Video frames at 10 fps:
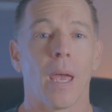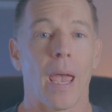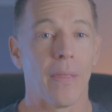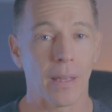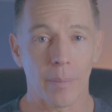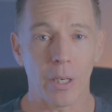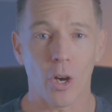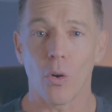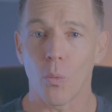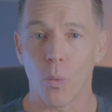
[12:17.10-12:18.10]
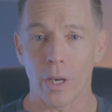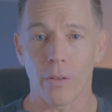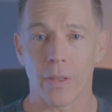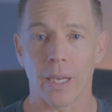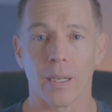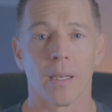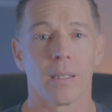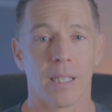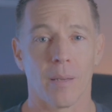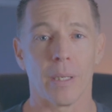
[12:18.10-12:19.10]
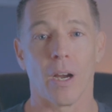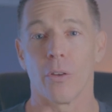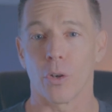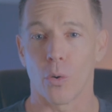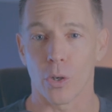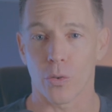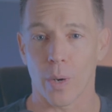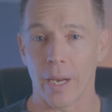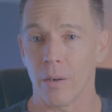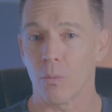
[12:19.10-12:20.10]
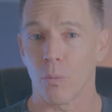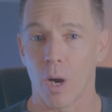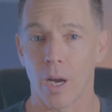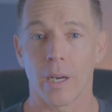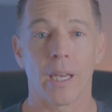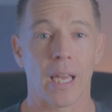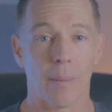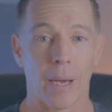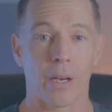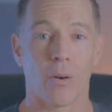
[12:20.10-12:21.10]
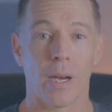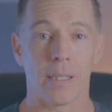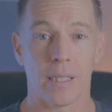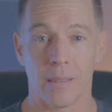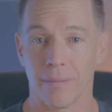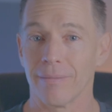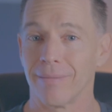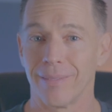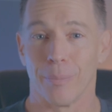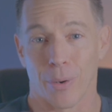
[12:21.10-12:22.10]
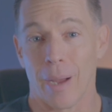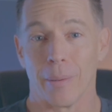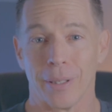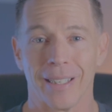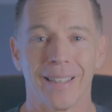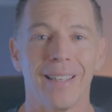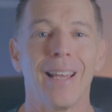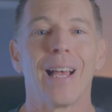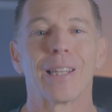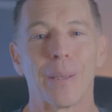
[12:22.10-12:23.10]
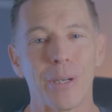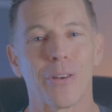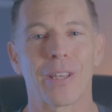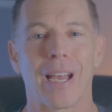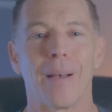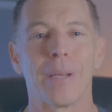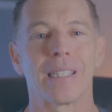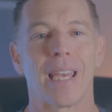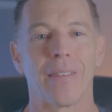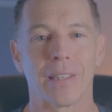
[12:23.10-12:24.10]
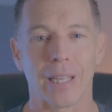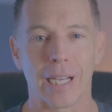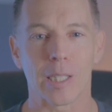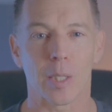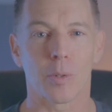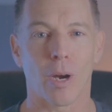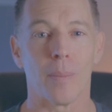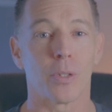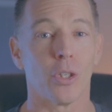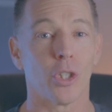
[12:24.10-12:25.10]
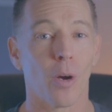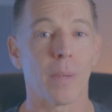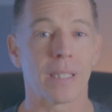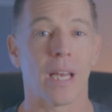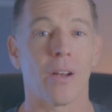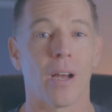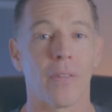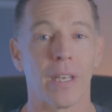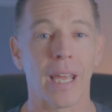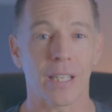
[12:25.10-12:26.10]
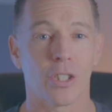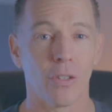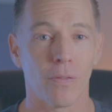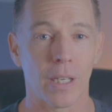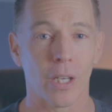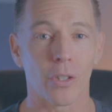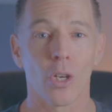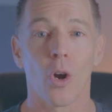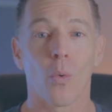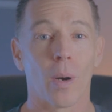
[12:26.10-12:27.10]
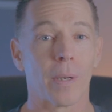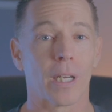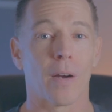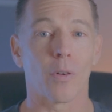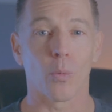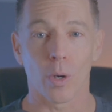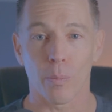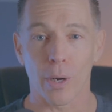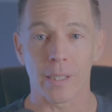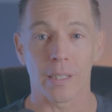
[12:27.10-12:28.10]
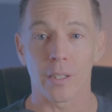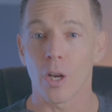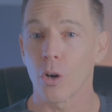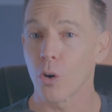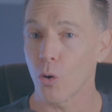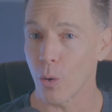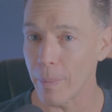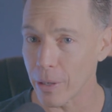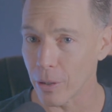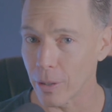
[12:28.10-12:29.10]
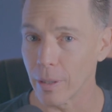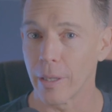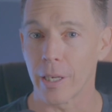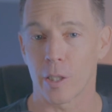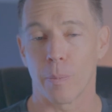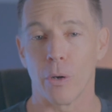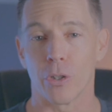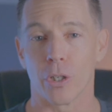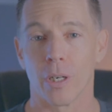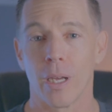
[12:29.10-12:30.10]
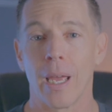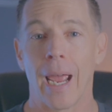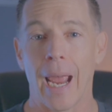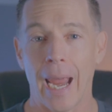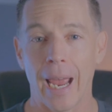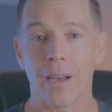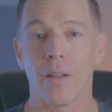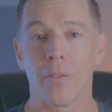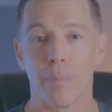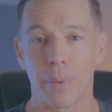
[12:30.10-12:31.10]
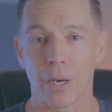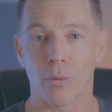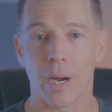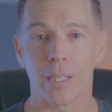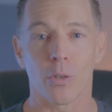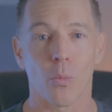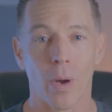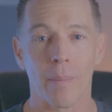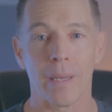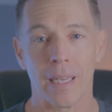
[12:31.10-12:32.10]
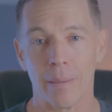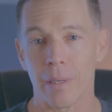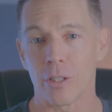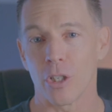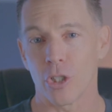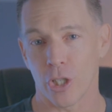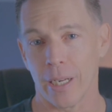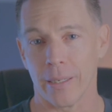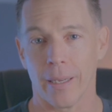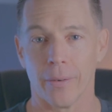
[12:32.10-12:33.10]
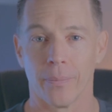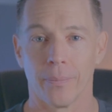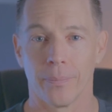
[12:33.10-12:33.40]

And then let me know, what do you think? Tell me, are the courts right, wrong? Am I crazy? Probably. Let me know in the comments, and then like and subscribe so you don't miss out on the next two videos where I'm going to cover WordPress's criminal exposure and the PicRights web image shakedown.